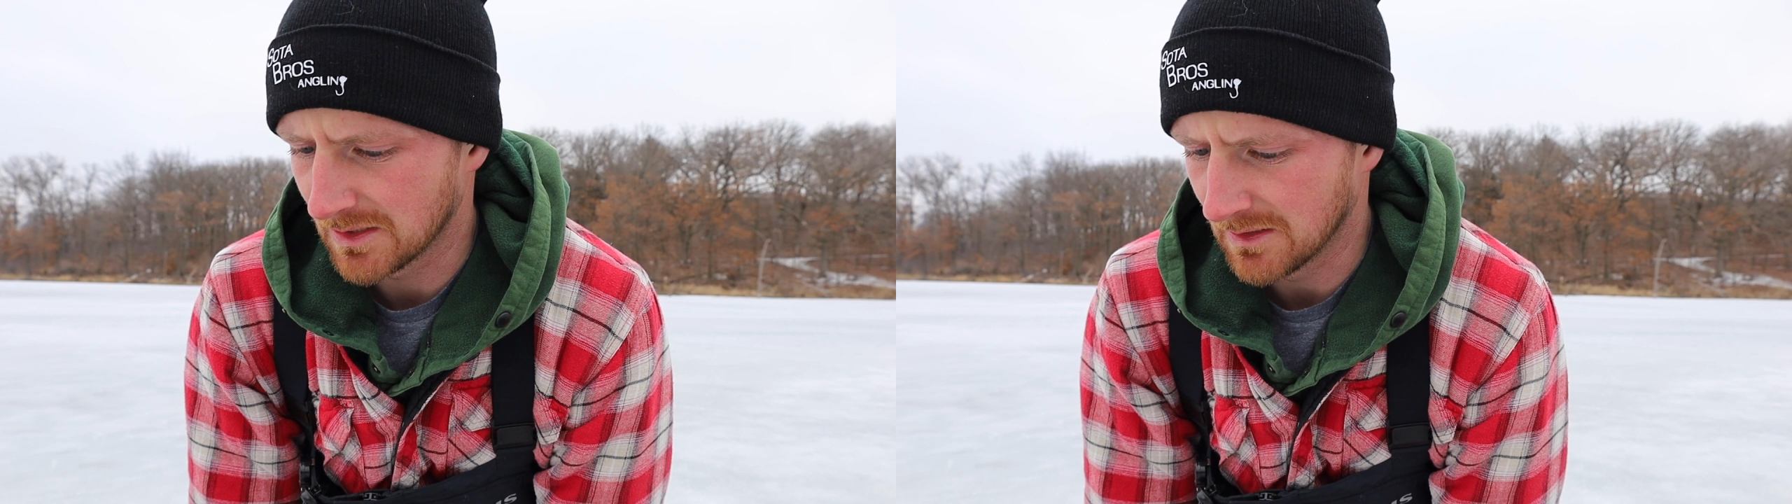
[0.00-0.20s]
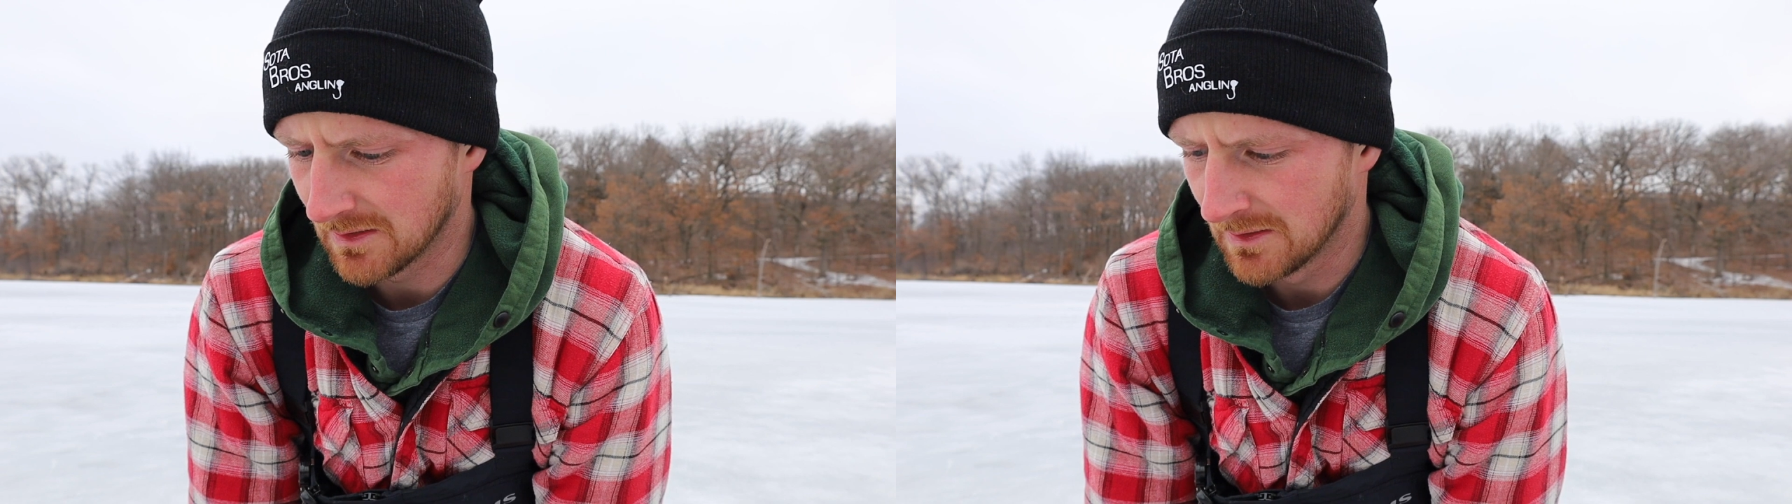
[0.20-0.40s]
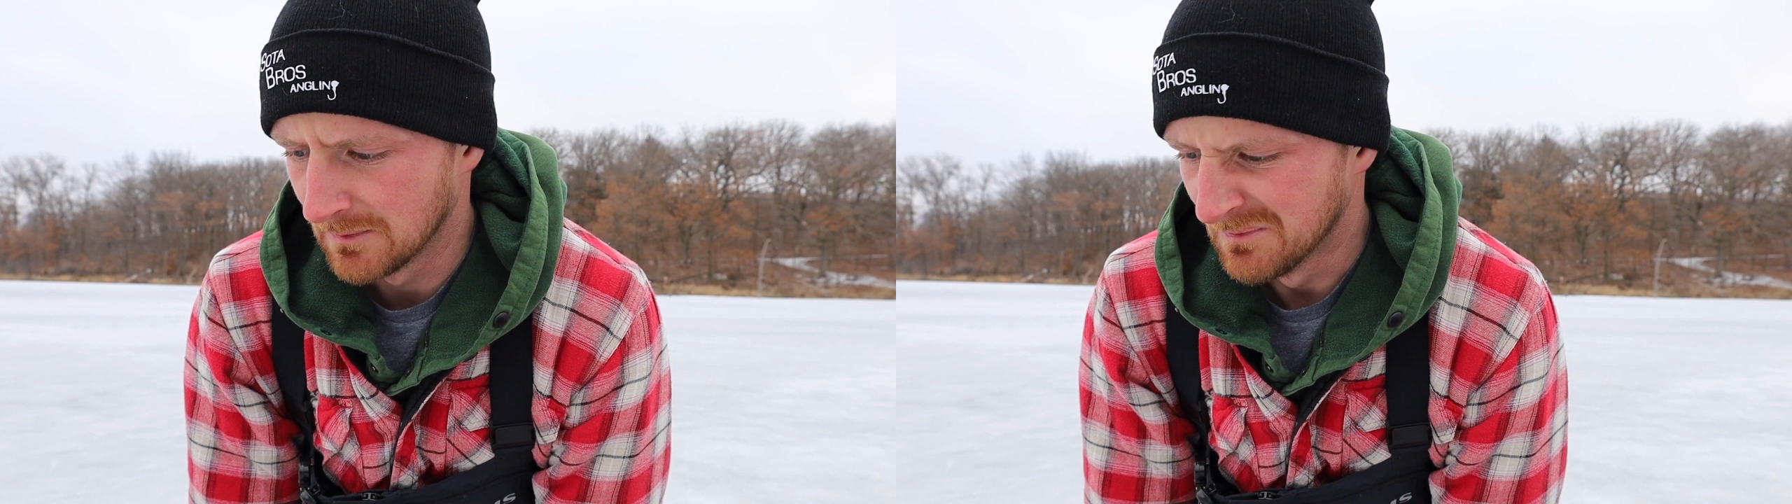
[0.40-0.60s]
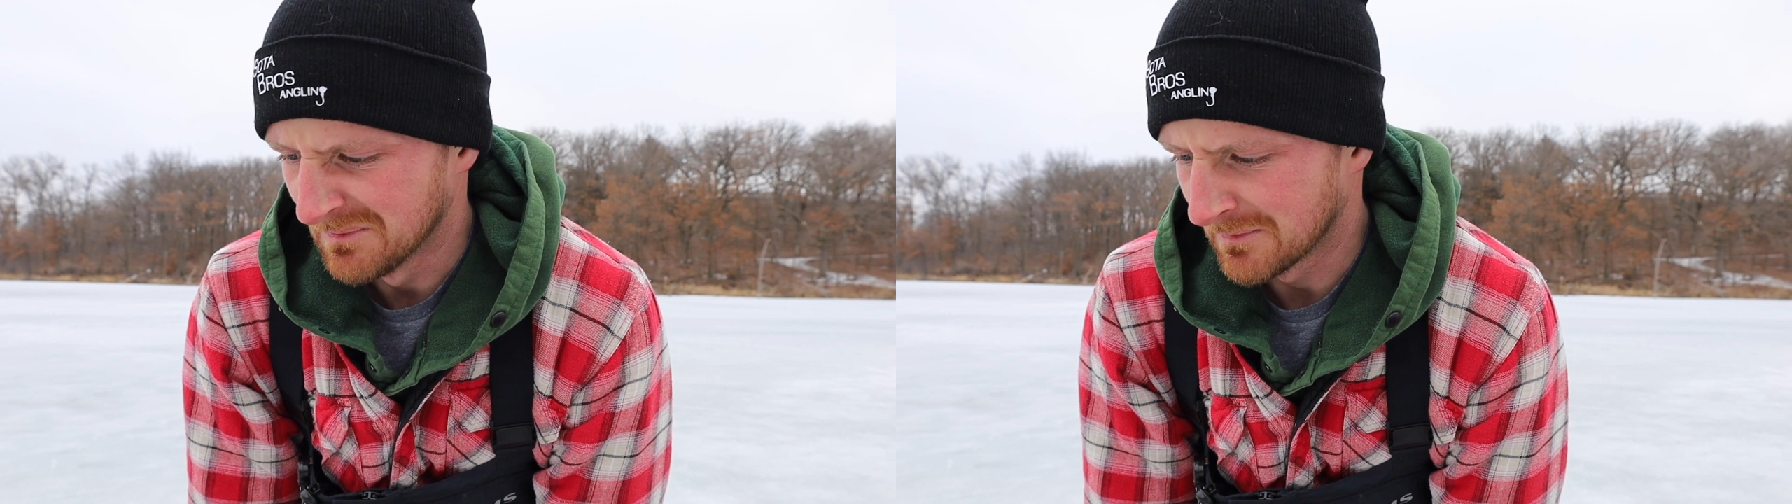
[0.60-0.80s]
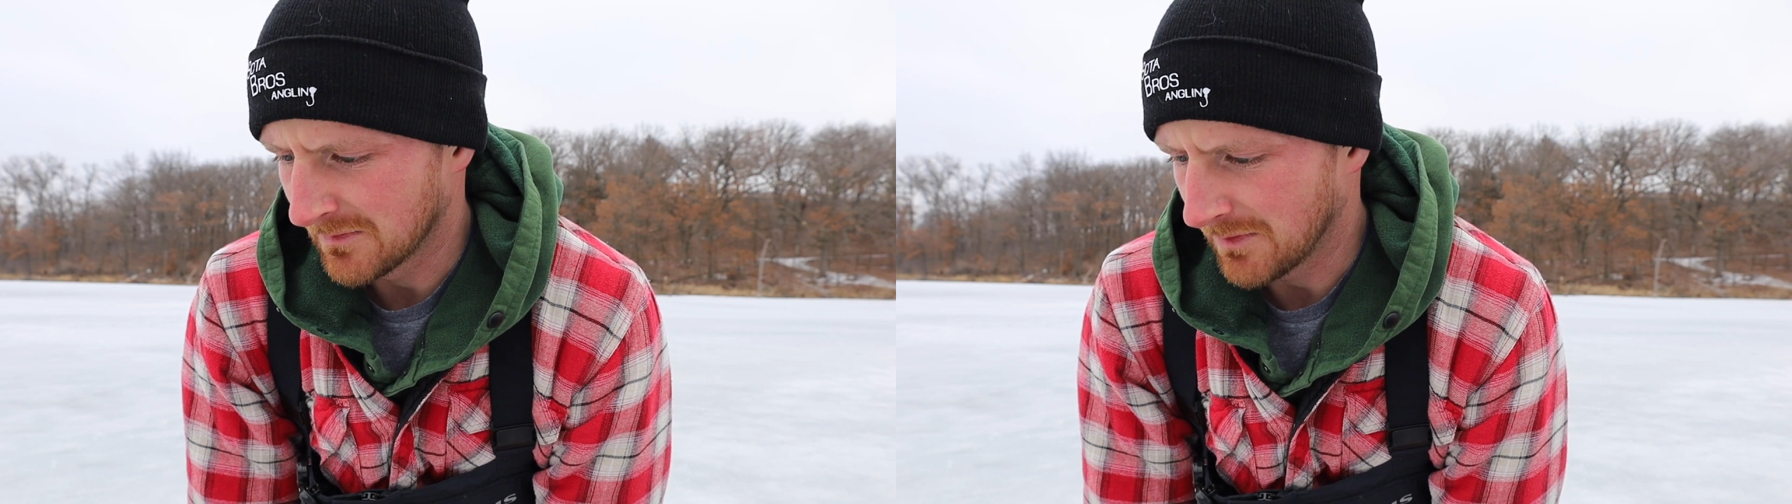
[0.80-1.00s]
And
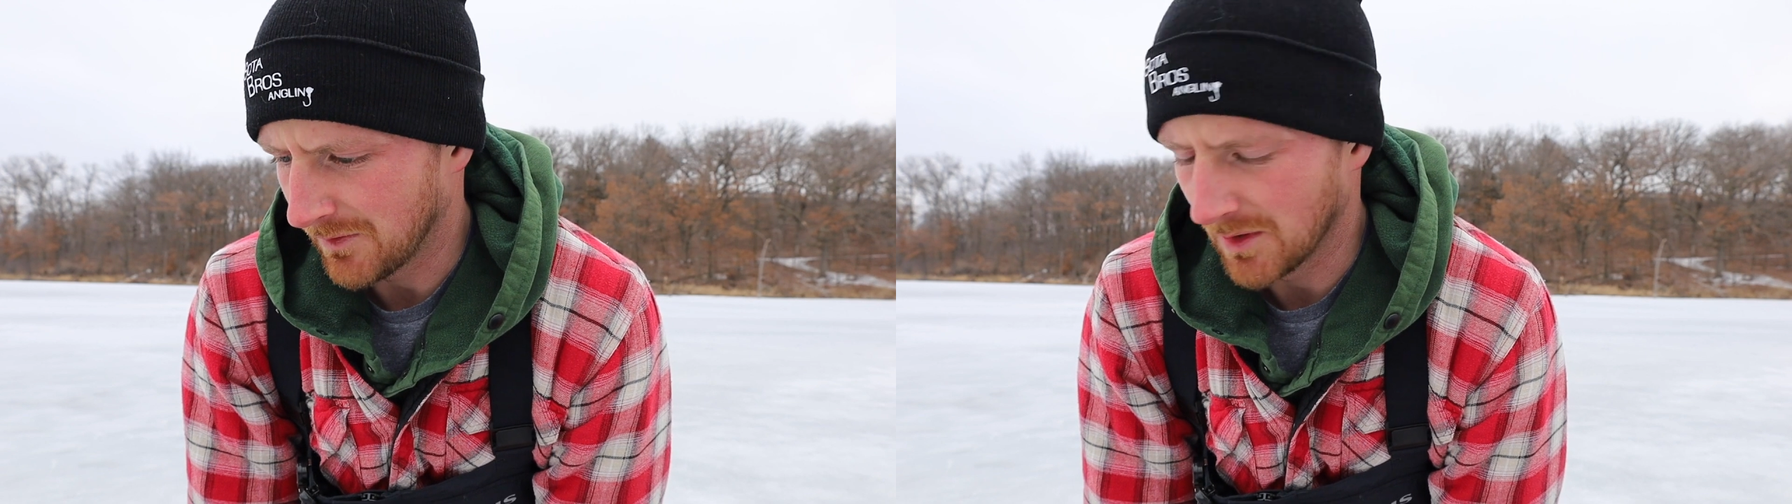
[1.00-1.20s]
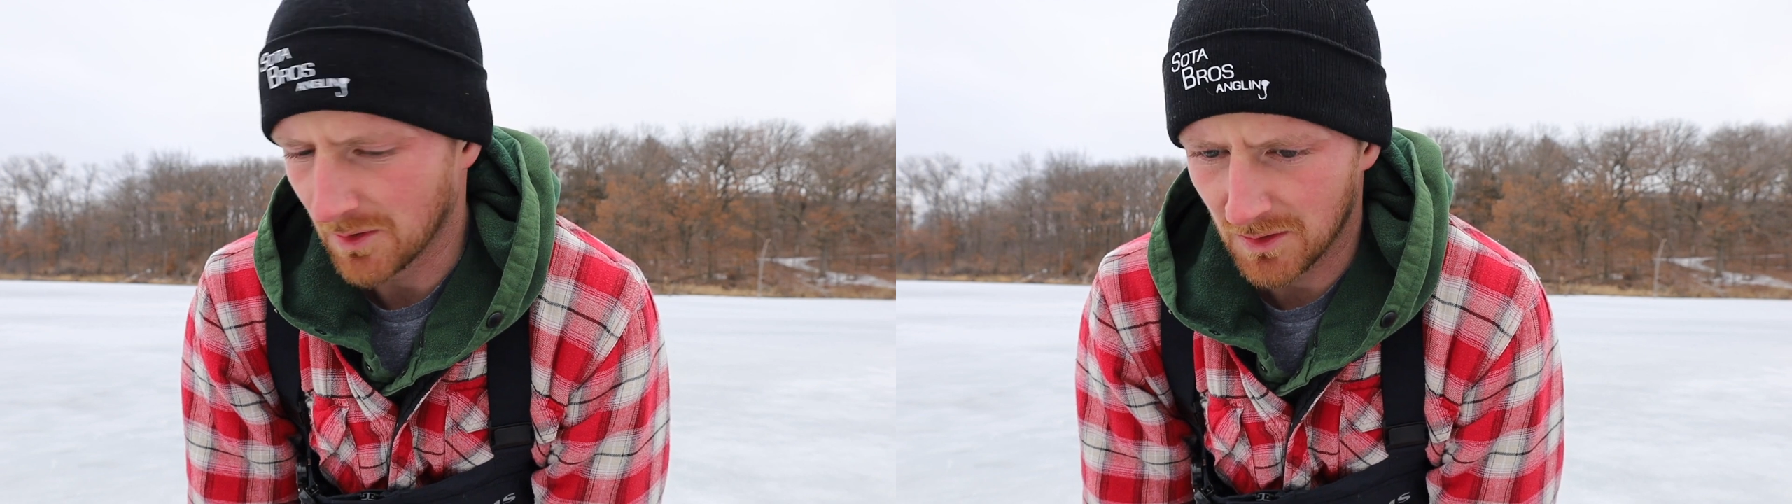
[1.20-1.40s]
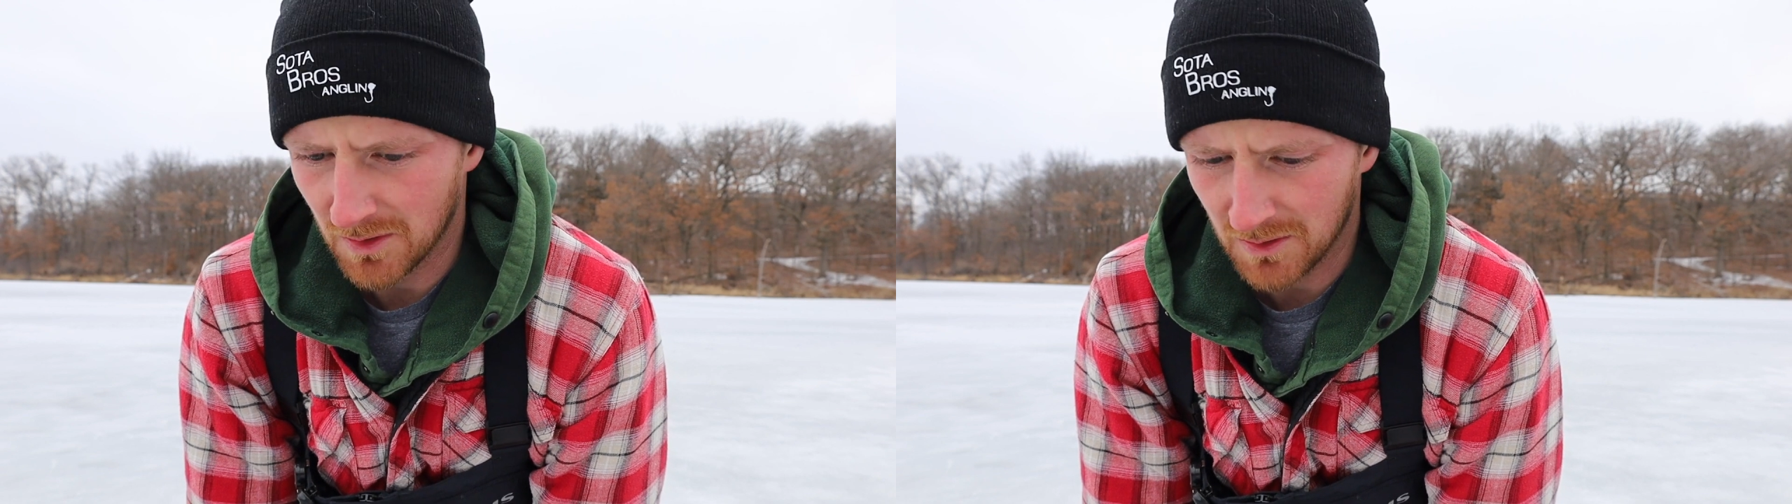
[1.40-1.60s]
if you guys